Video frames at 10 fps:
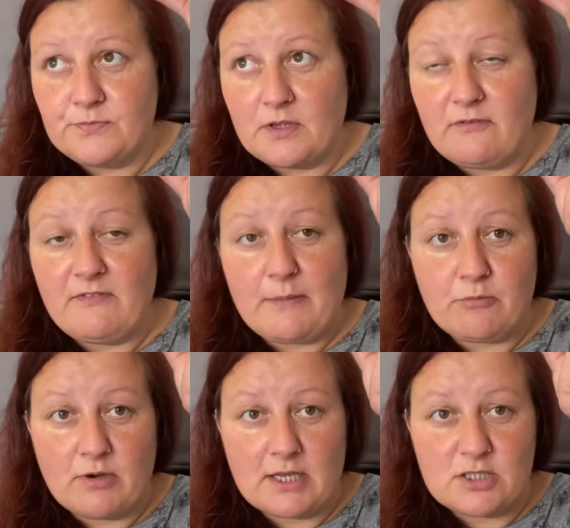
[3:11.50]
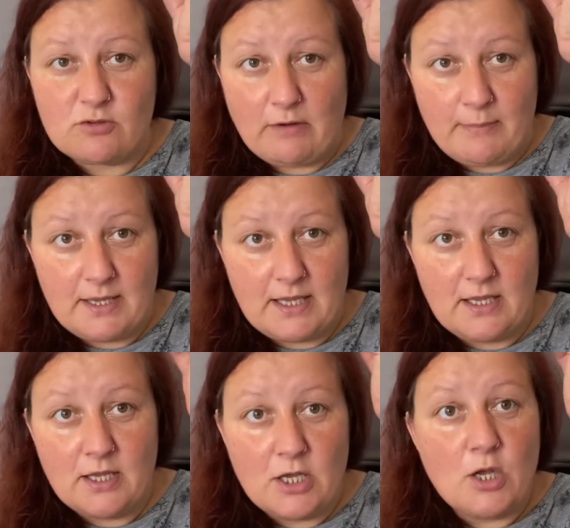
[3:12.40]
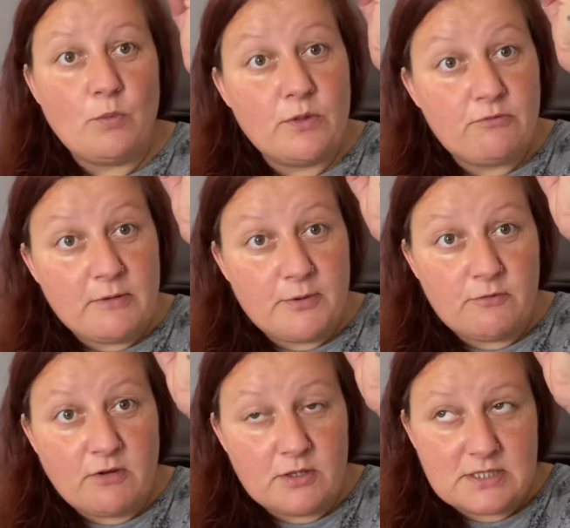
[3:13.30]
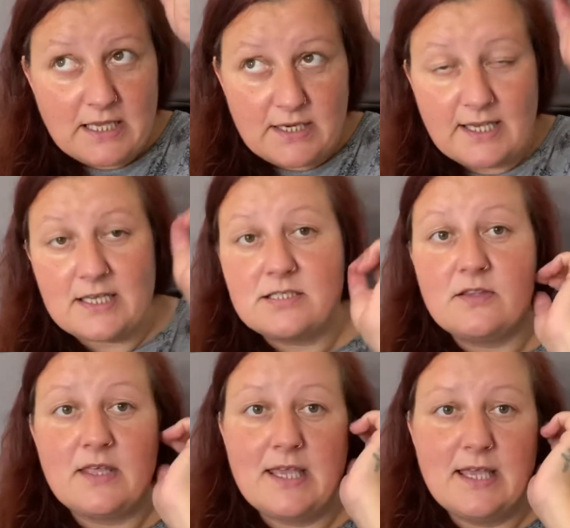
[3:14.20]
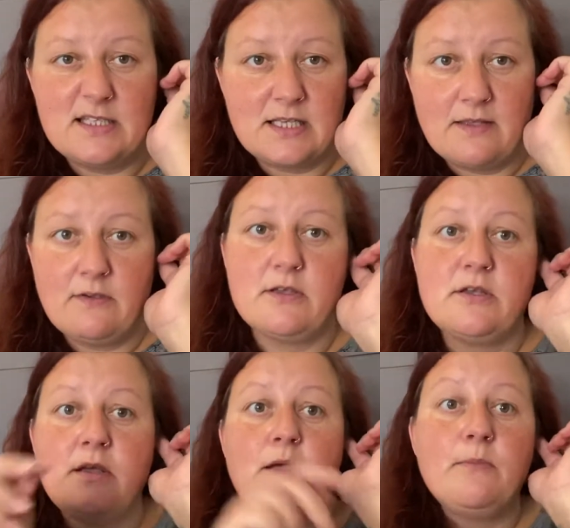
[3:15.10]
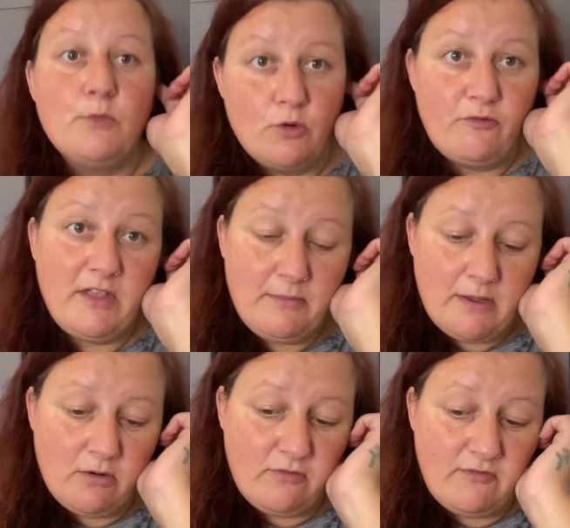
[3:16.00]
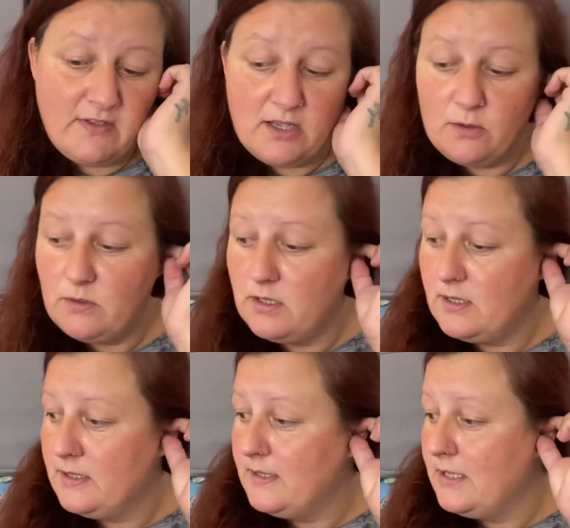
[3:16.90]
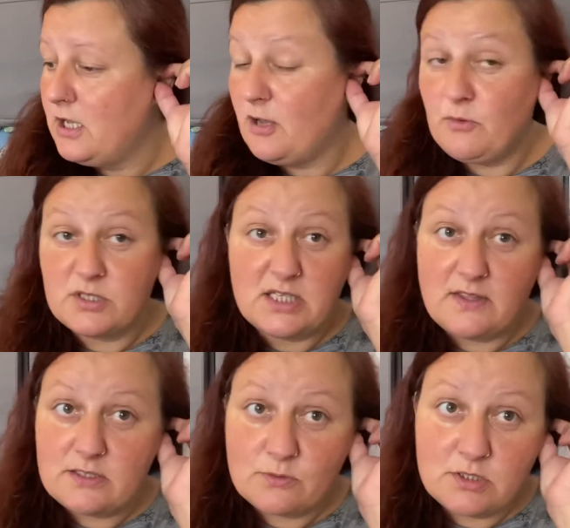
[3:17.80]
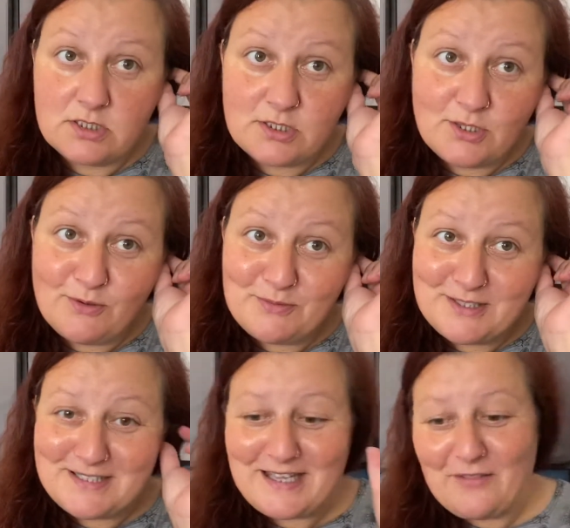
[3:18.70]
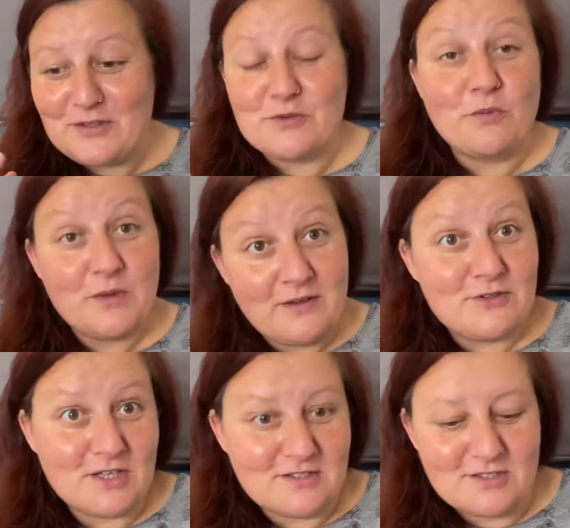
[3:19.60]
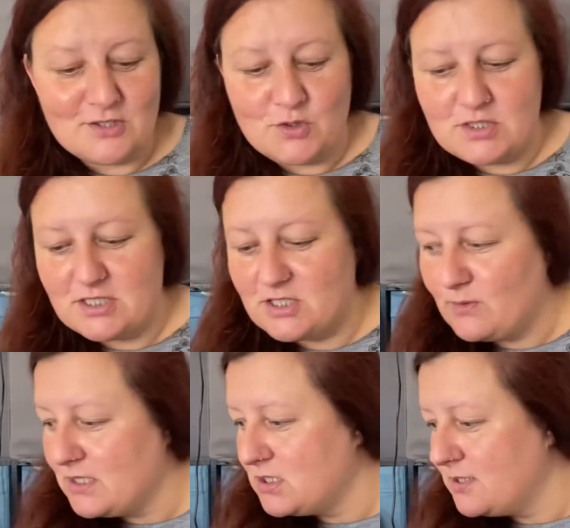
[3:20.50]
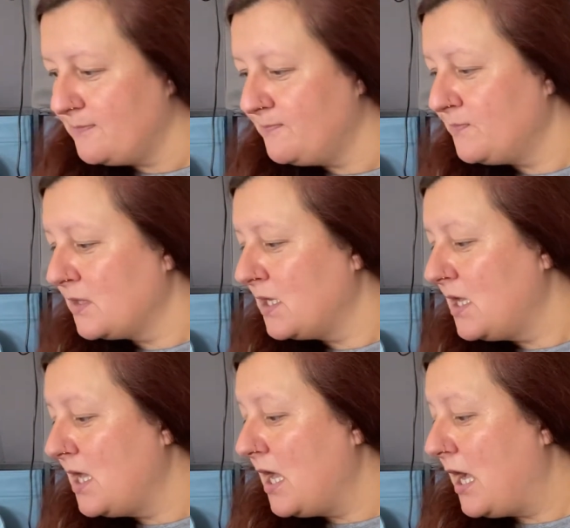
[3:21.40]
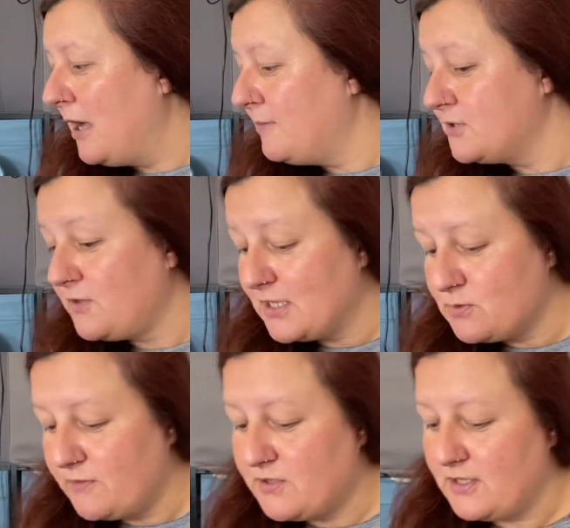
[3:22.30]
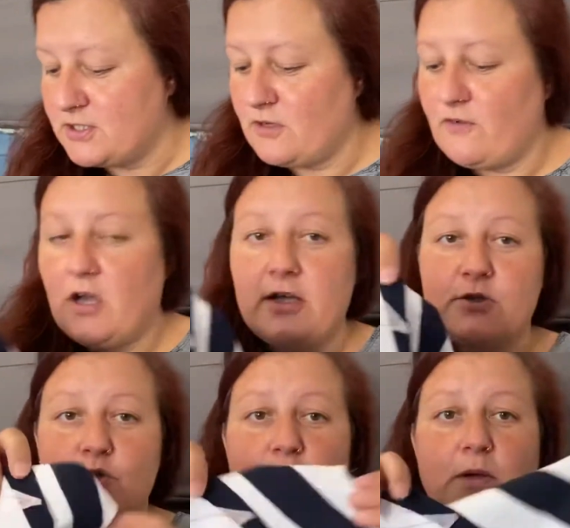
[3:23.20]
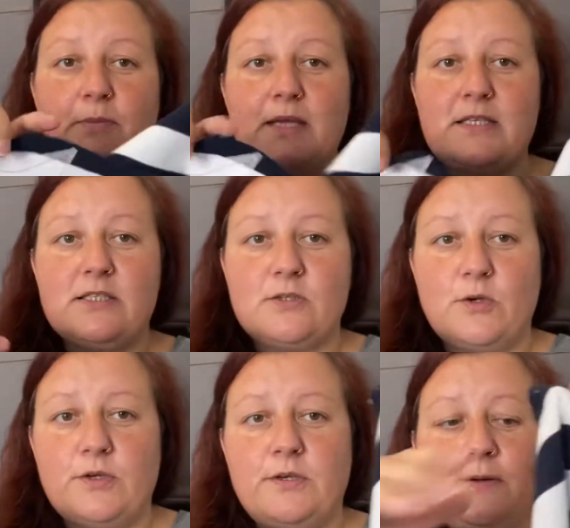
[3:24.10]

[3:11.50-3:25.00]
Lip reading: fabric scrappy with ribbon rosette next to the ear to give it a more female feel. I'm not saying that's what you should do, I'm just saying that's what we've chosen to do in this situation. So that's what I've done. So I've ironed all my pieces on.